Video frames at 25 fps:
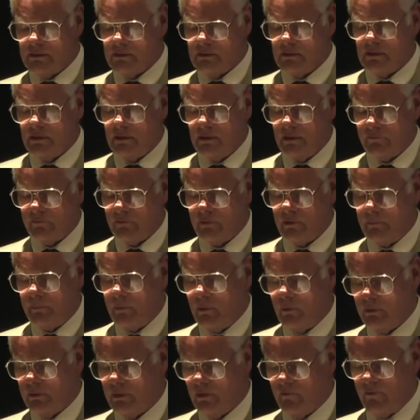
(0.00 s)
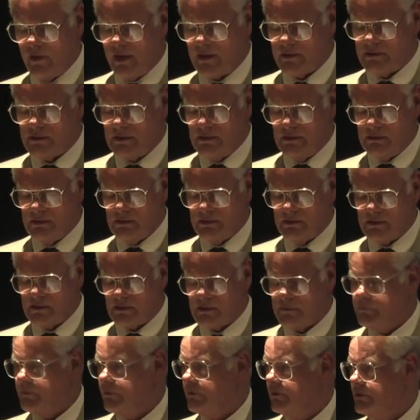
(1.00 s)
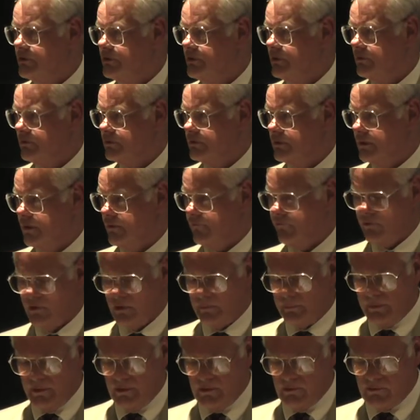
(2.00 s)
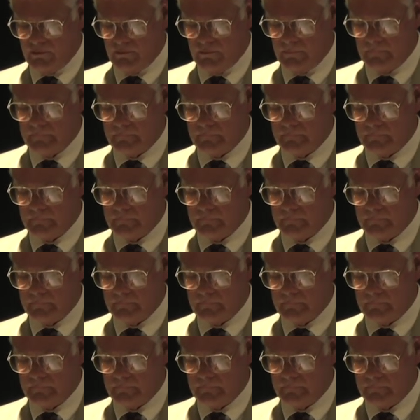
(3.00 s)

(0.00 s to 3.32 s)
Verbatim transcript: to deliver the polio vaccine to 6 million children in the Philippines.